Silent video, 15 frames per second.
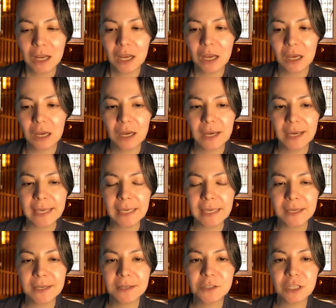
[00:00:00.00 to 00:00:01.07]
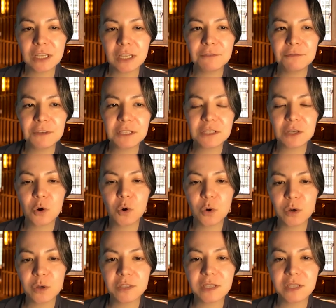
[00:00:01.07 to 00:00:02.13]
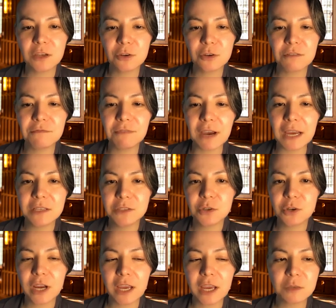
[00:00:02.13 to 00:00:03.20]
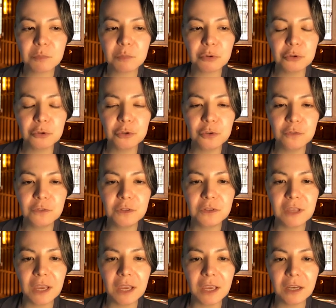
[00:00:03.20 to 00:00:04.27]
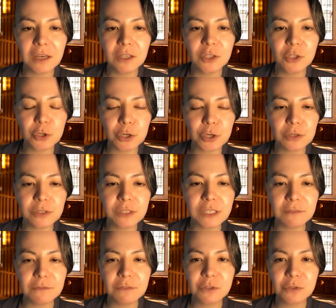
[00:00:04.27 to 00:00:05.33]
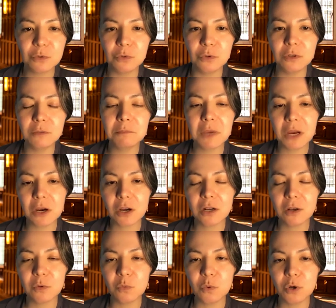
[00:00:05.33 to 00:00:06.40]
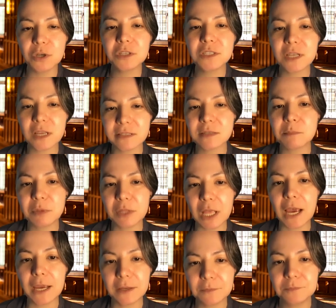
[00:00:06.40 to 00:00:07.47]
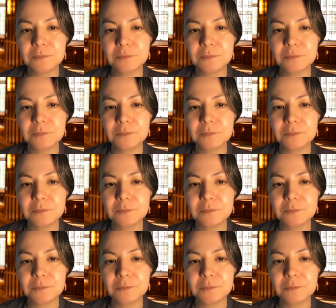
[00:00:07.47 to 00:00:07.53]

And if it's a course that your advisor has approved, then your Div school merit award does apply.